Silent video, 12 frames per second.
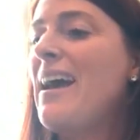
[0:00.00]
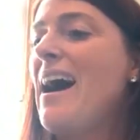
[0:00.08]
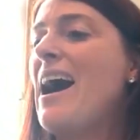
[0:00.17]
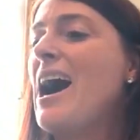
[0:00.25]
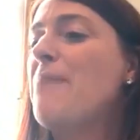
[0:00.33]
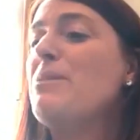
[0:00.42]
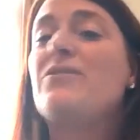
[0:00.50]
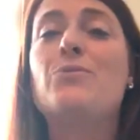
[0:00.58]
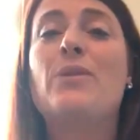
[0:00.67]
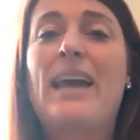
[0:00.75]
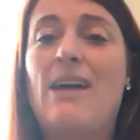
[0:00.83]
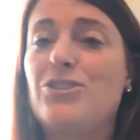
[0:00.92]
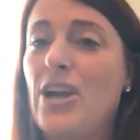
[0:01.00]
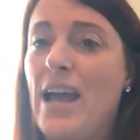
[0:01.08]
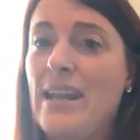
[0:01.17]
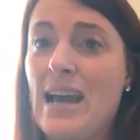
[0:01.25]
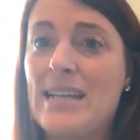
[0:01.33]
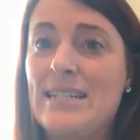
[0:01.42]
Um, if you encounter
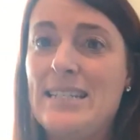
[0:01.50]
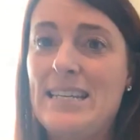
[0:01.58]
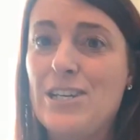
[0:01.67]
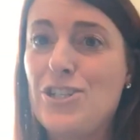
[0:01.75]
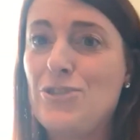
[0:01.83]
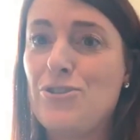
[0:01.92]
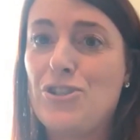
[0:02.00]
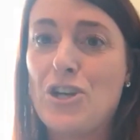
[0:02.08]
any IT issues